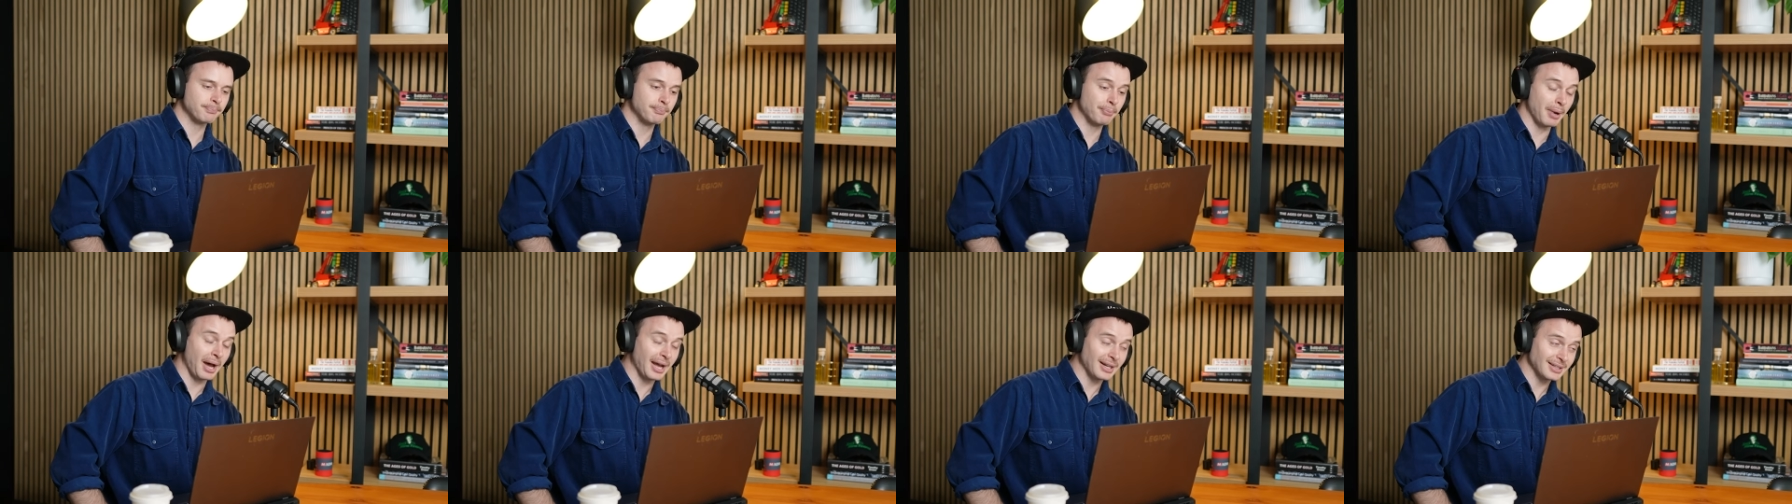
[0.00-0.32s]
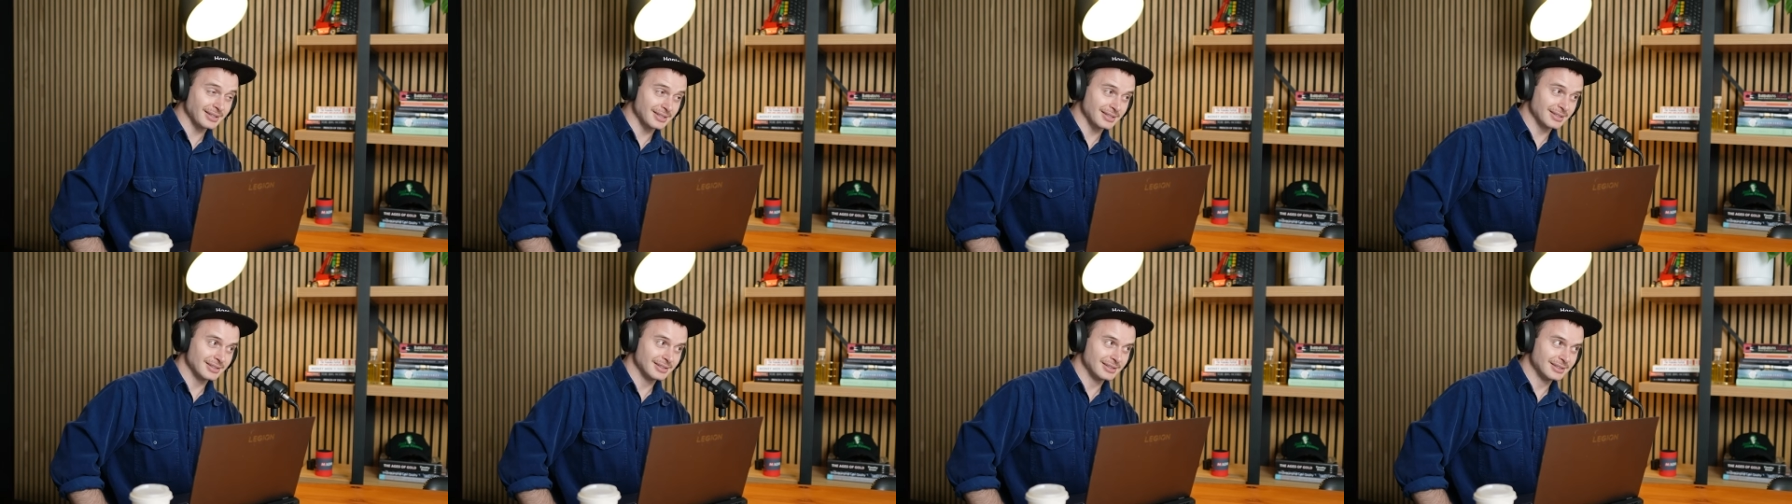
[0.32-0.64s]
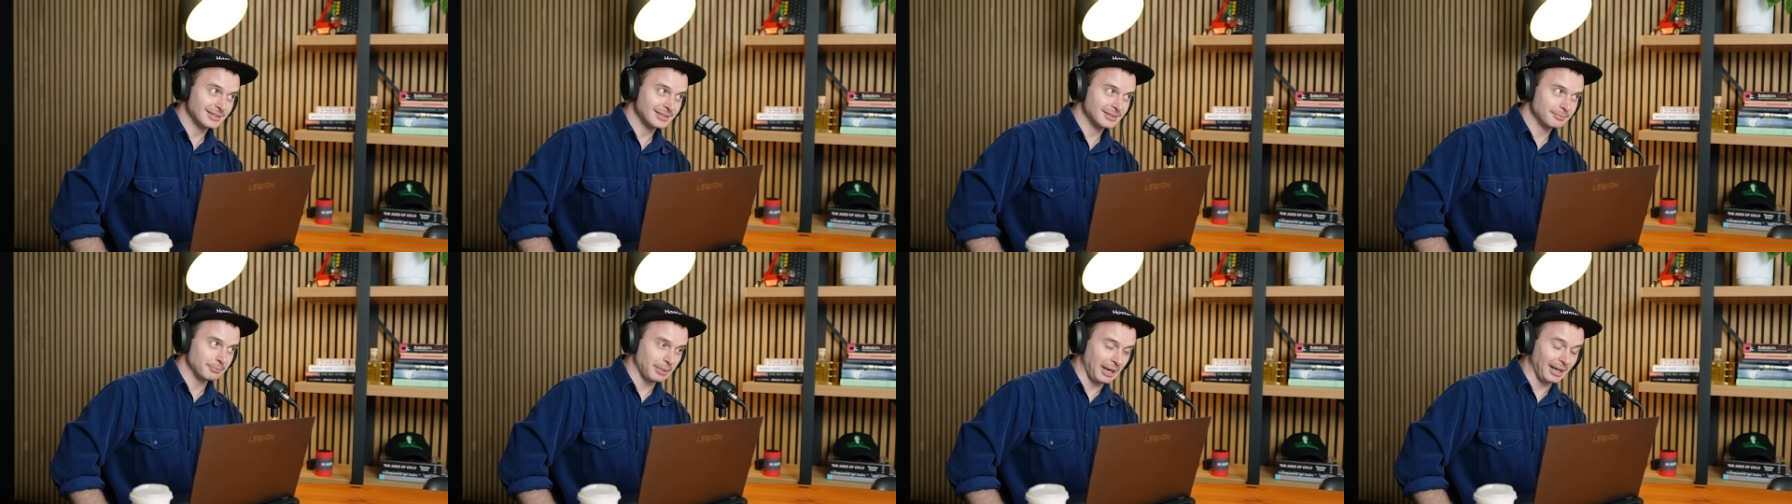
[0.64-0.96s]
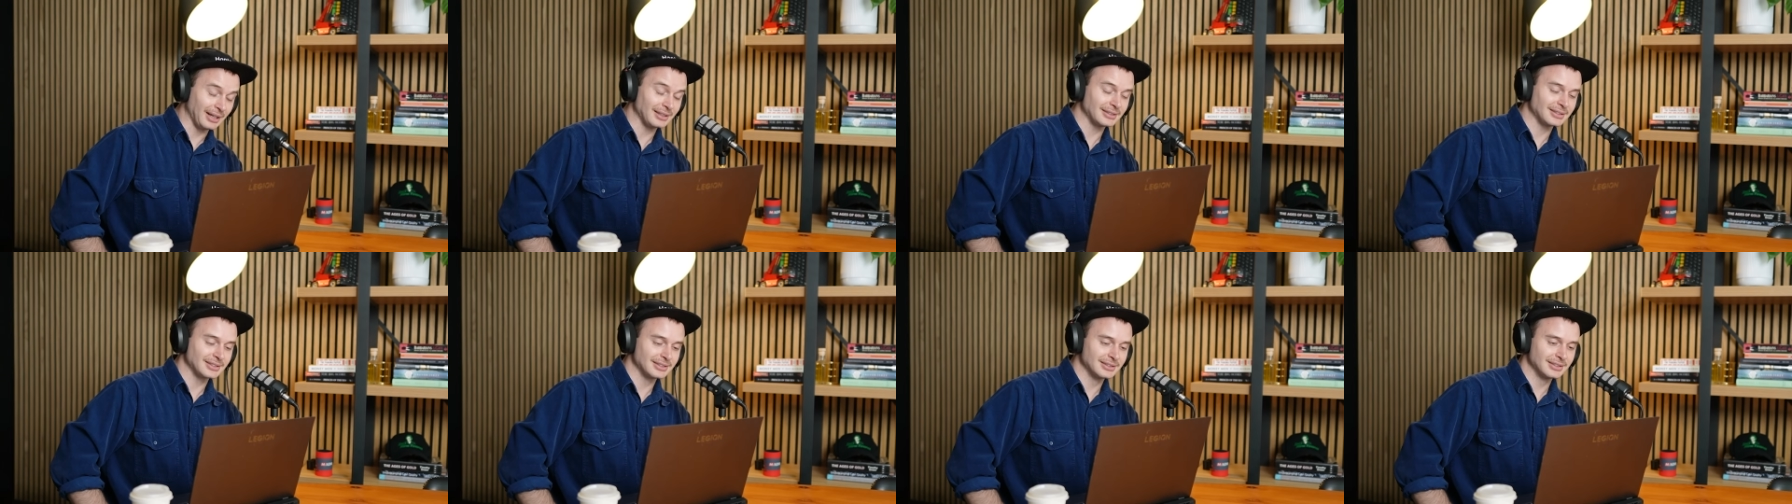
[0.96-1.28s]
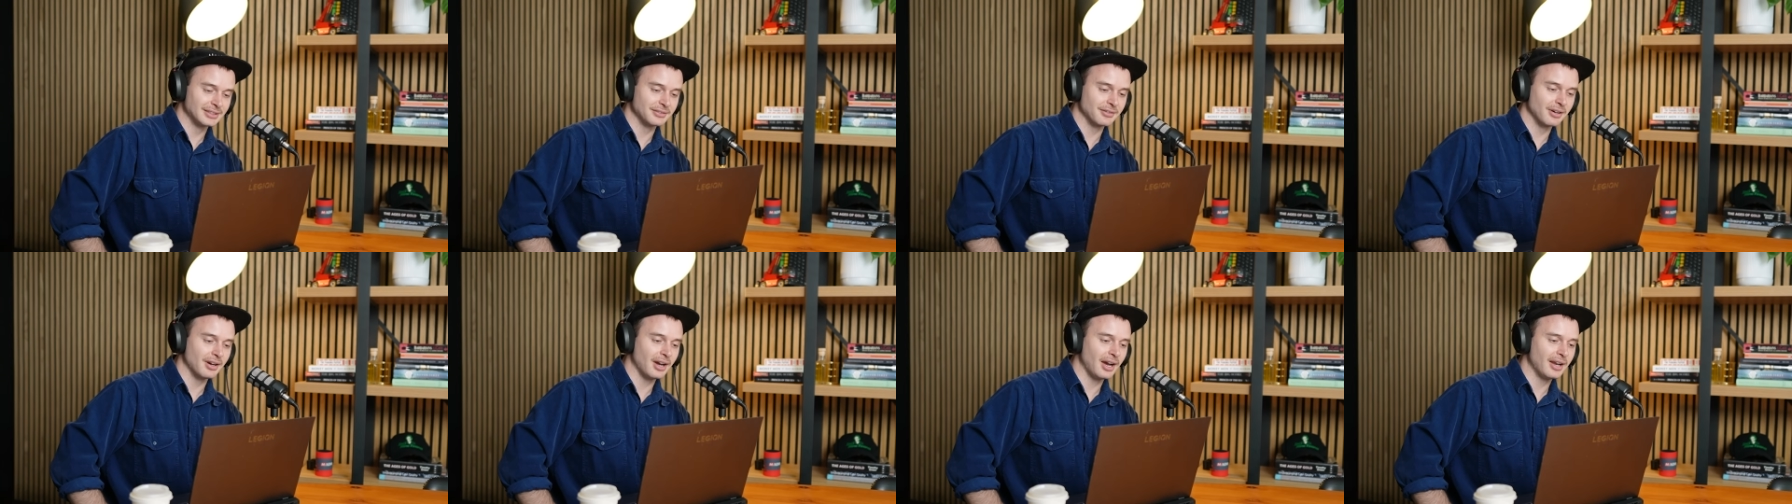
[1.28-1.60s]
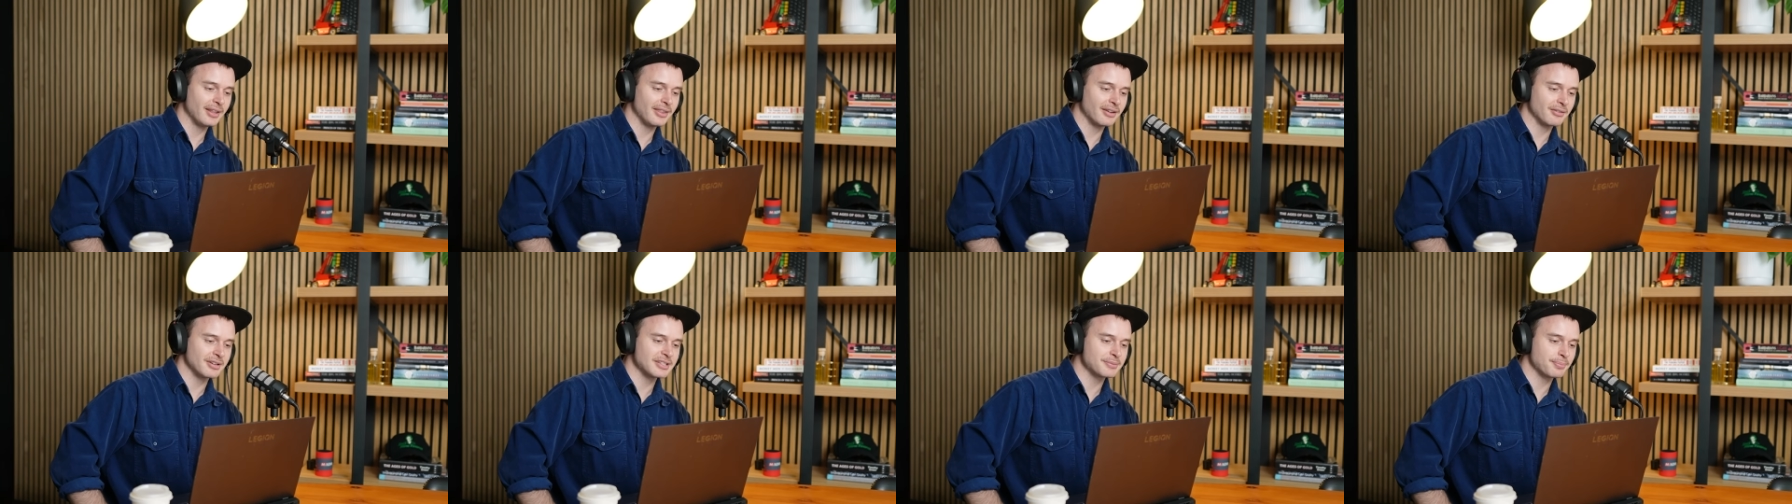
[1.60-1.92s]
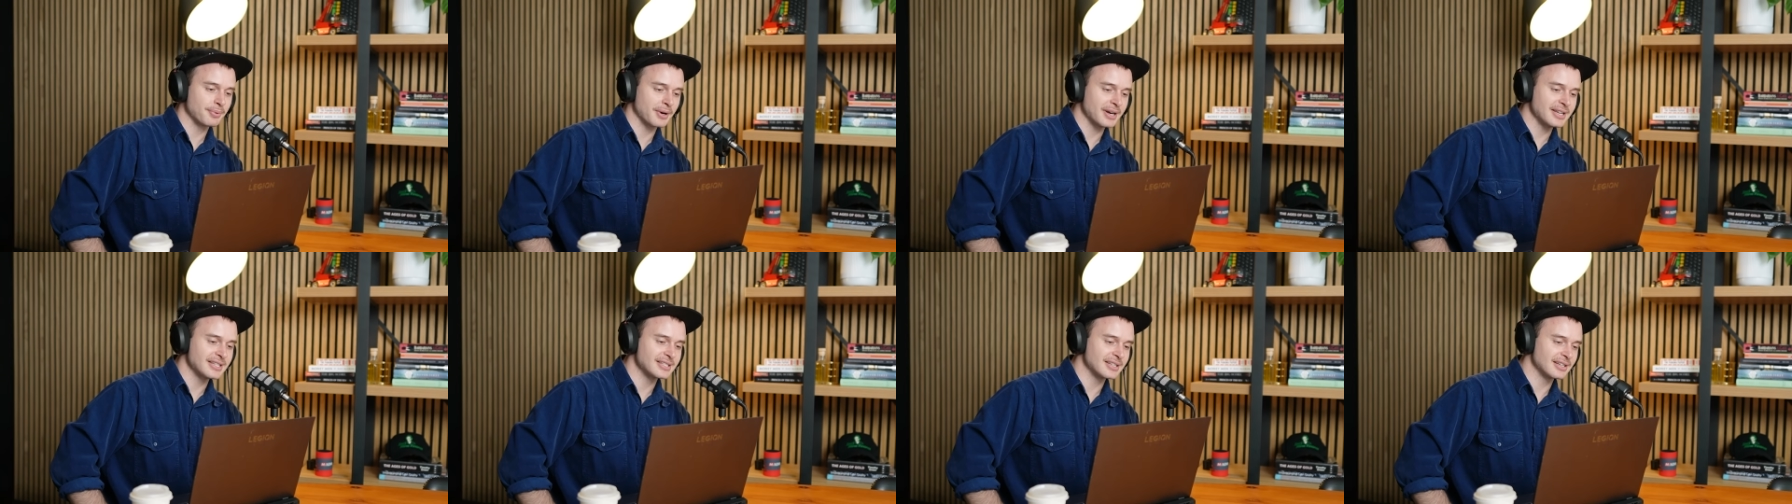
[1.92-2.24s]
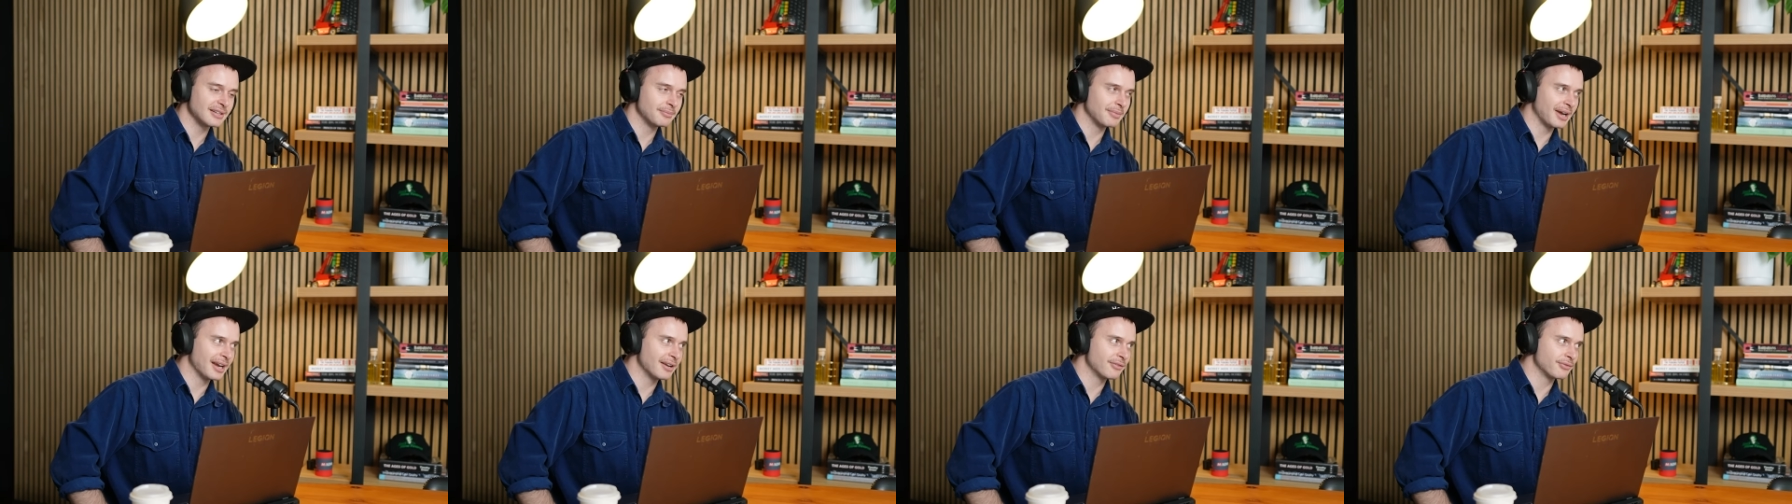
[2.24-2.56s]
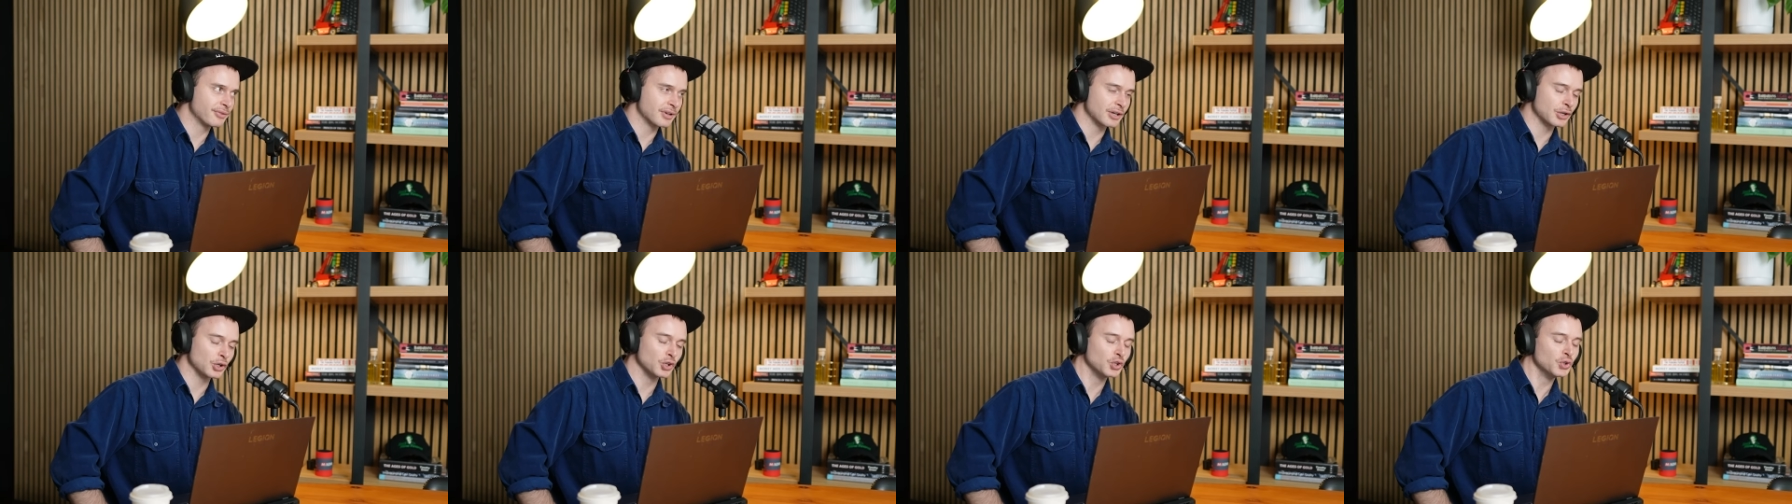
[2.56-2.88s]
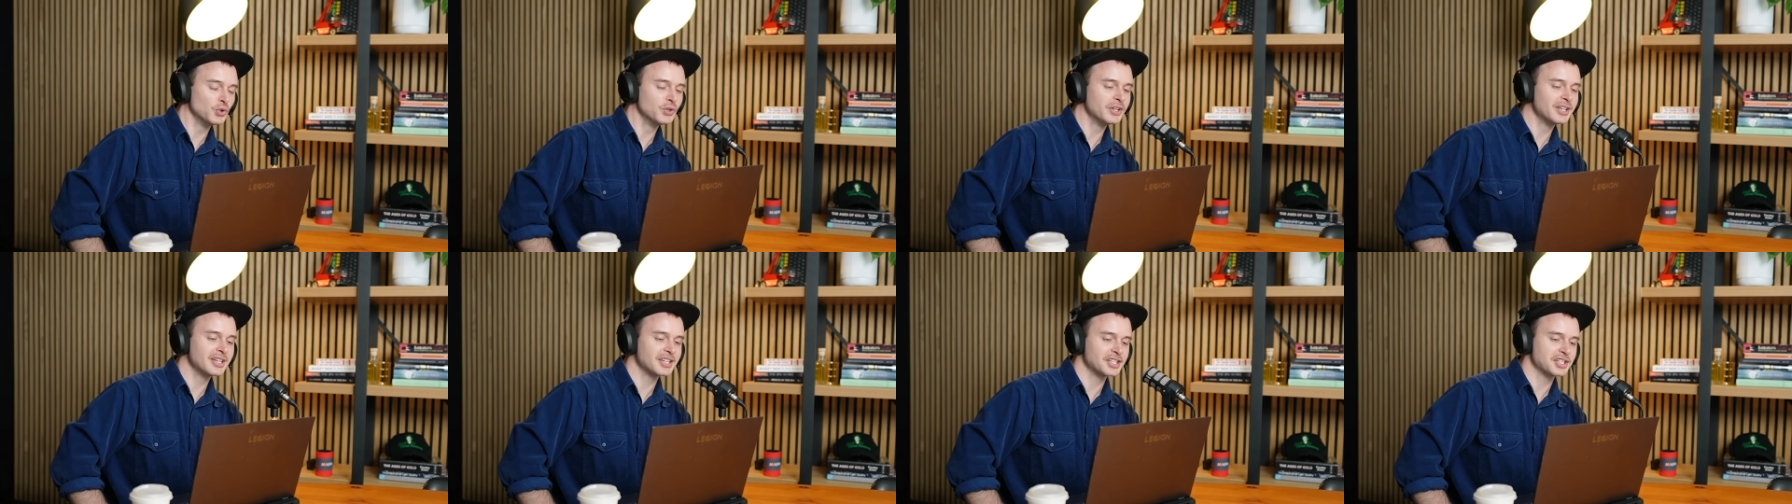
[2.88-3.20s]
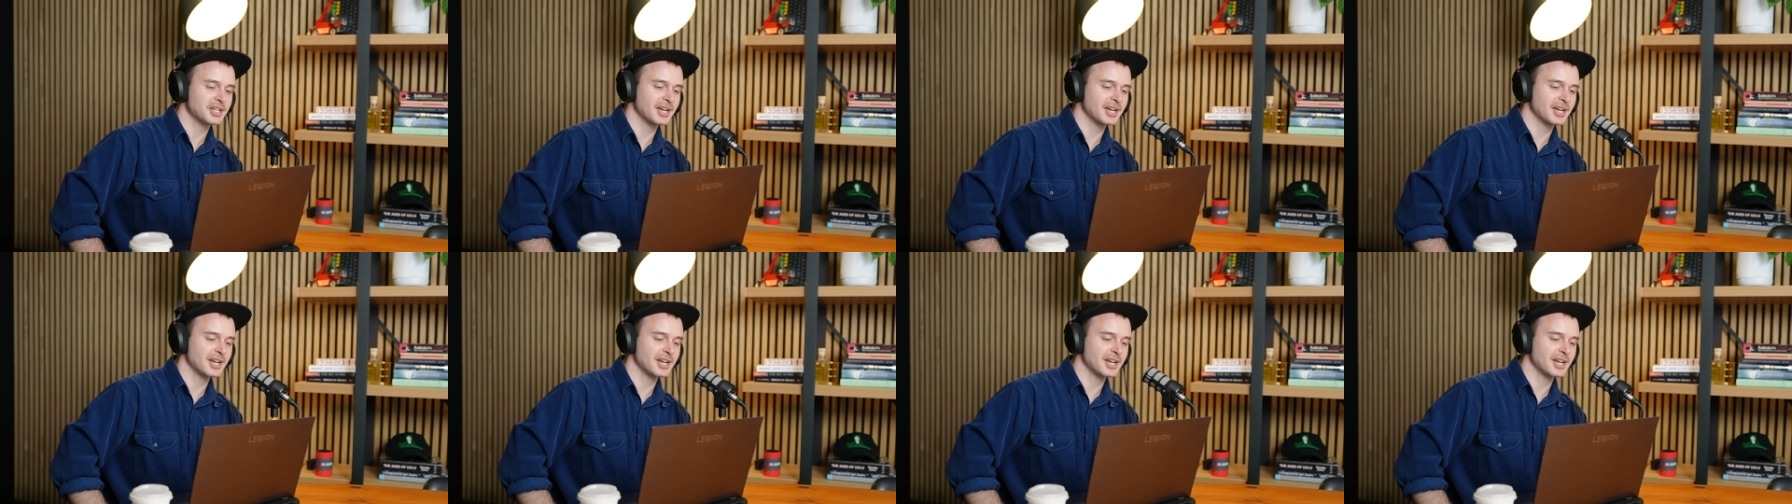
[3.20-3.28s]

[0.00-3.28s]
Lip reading: But you're right, there is precedent, mate, for including a